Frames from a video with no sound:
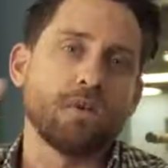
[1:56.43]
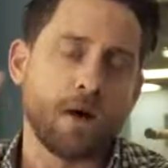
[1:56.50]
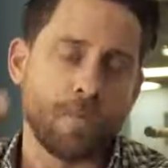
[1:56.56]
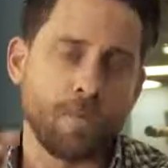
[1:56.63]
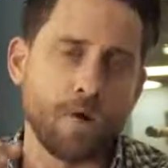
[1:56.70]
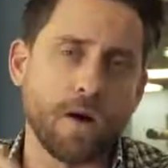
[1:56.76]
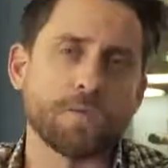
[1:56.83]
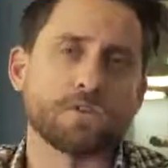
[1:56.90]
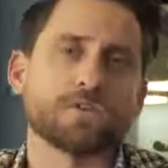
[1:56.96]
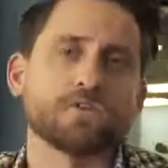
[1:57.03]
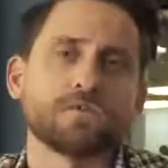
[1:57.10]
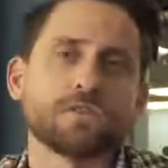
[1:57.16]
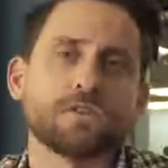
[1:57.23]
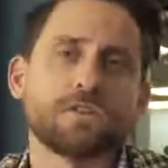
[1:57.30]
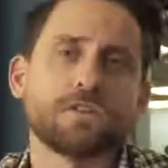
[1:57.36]
I promise you,
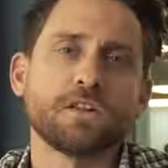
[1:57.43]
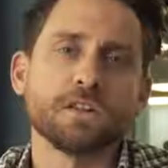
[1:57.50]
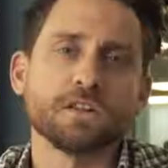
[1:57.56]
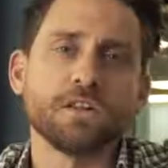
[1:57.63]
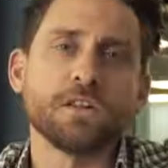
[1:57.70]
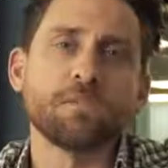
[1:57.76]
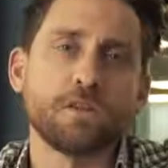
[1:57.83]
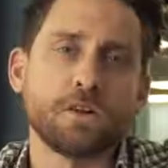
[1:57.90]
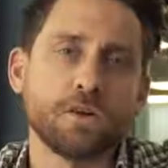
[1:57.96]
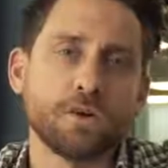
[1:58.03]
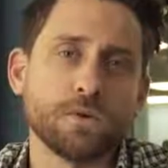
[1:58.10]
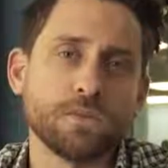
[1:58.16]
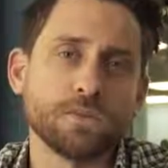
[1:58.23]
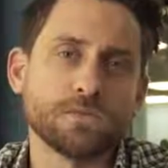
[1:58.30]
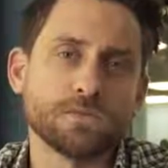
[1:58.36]
click the link
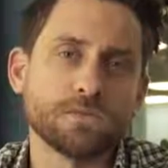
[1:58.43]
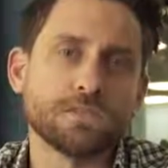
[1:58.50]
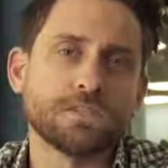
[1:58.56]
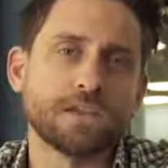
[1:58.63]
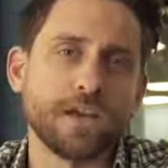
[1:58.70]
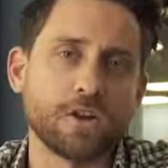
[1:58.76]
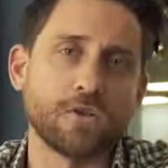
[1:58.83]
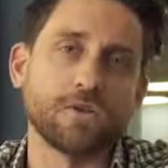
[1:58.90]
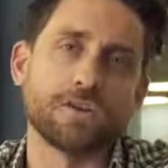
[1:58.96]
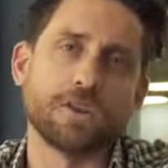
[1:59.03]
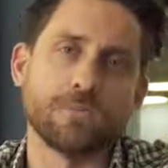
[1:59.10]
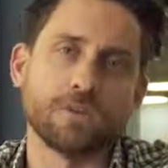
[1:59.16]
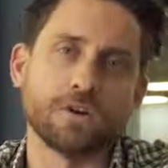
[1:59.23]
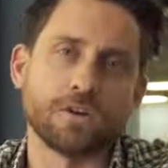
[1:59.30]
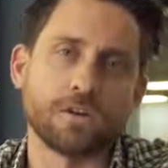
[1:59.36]
below, download
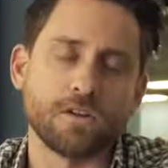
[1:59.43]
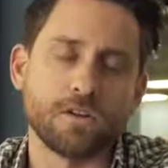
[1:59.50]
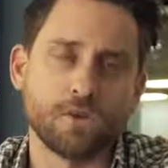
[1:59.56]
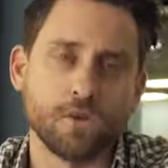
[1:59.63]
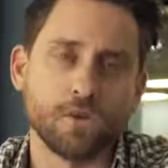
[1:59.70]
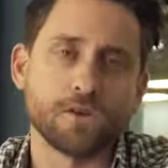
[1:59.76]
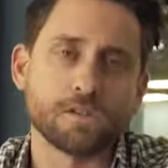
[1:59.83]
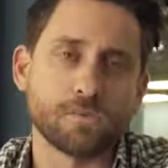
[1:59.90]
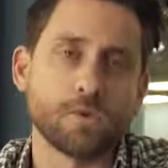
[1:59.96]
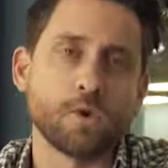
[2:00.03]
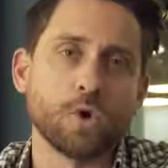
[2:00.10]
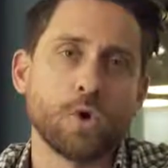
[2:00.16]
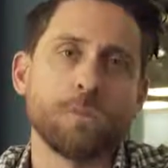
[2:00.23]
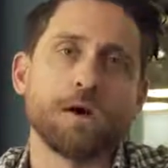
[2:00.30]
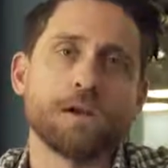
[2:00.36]
the ebook, and you'll learn something
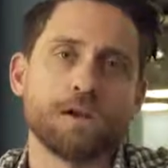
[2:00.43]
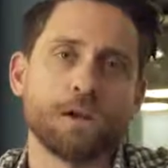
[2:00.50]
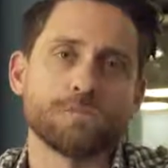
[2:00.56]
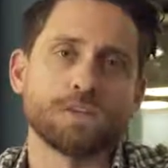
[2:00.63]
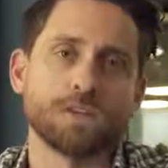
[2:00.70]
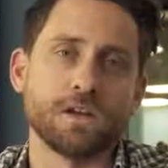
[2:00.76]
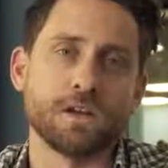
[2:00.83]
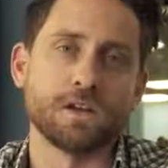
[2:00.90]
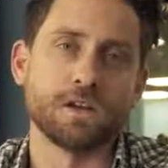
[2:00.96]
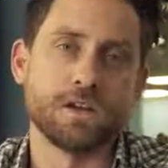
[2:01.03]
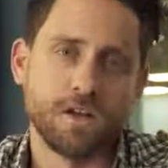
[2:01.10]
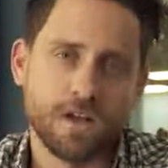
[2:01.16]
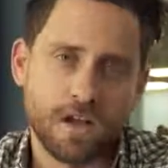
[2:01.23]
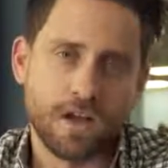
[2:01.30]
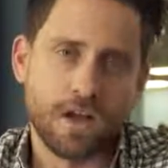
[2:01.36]
new about Yelp today.
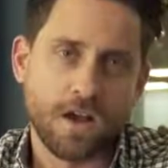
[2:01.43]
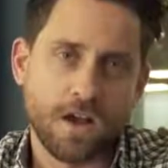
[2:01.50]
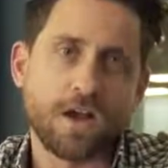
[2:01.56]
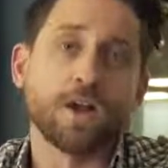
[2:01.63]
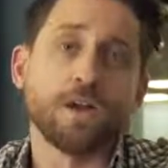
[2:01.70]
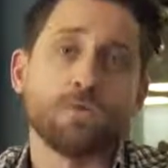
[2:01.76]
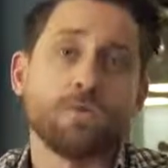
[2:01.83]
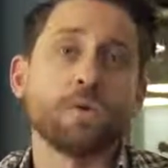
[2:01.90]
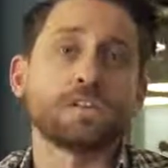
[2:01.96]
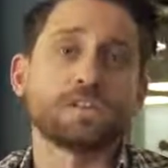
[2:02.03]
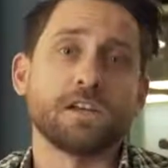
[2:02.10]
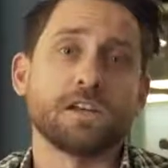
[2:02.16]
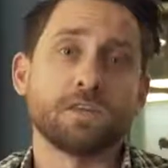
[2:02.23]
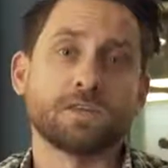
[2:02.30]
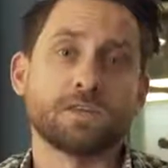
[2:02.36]
I look forward to
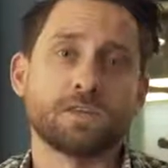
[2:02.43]
seeing you